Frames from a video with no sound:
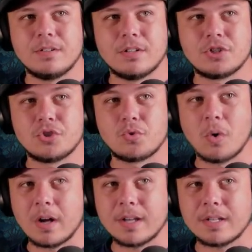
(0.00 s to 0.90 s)
the
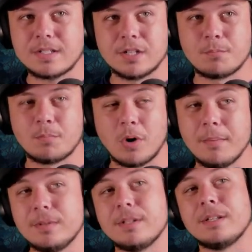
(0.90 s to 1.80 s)
strongest is
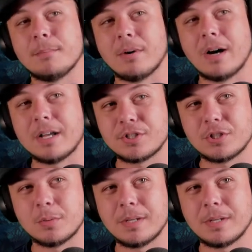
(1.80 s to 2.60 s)
probably the imposter